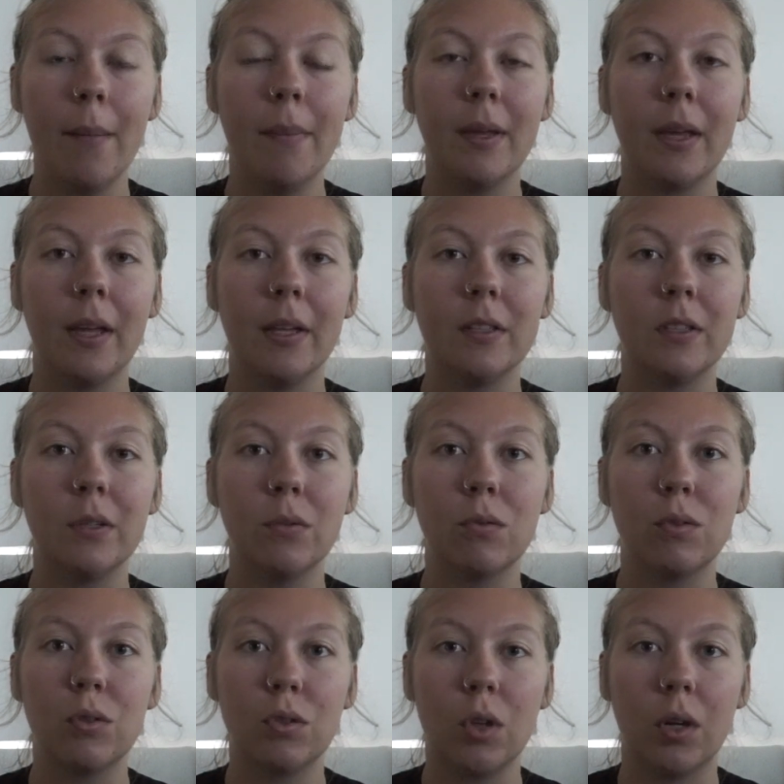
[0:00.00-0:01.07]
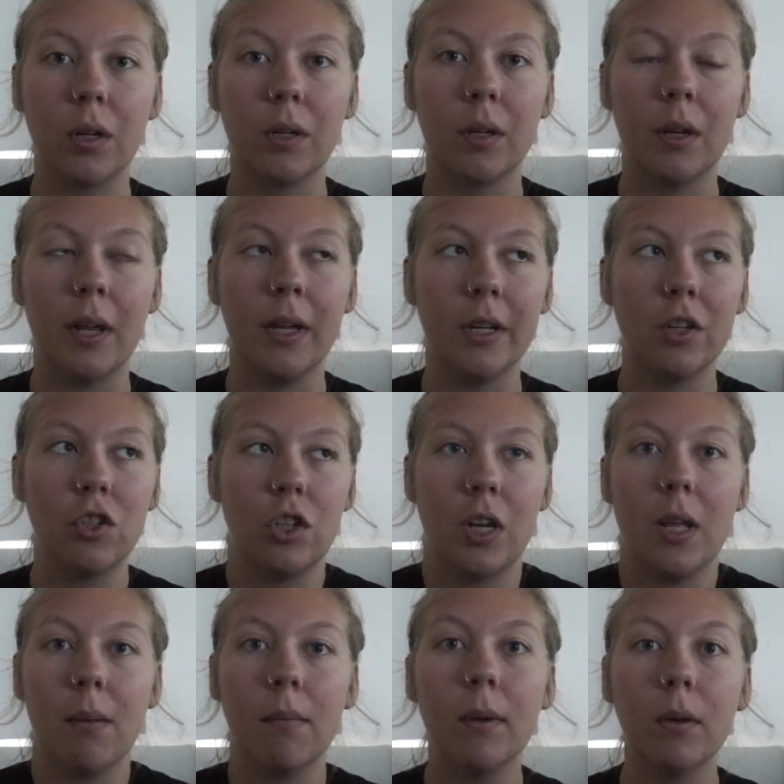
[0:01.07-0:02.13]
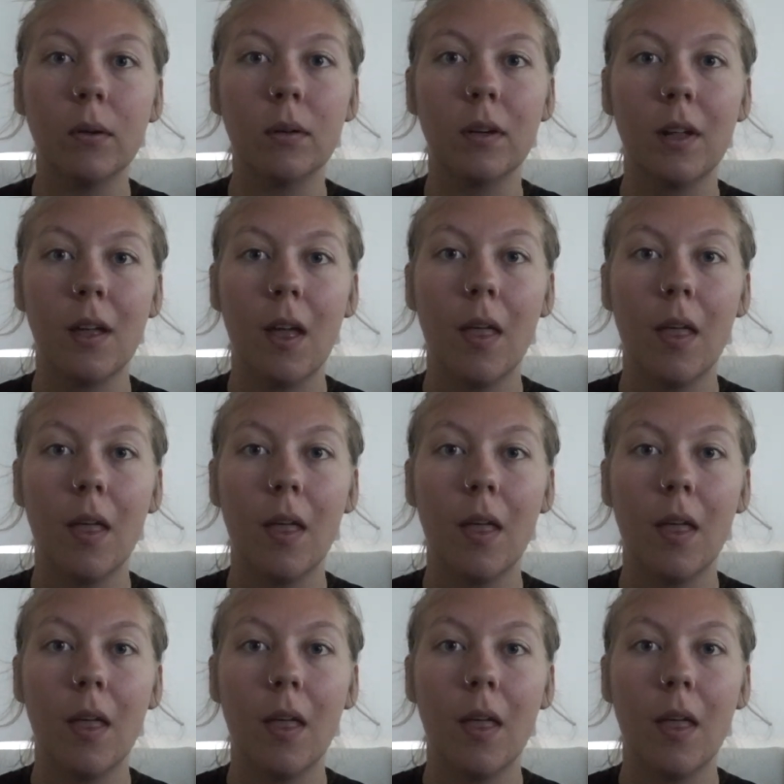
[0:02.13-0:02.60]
because you start in a shitty mood.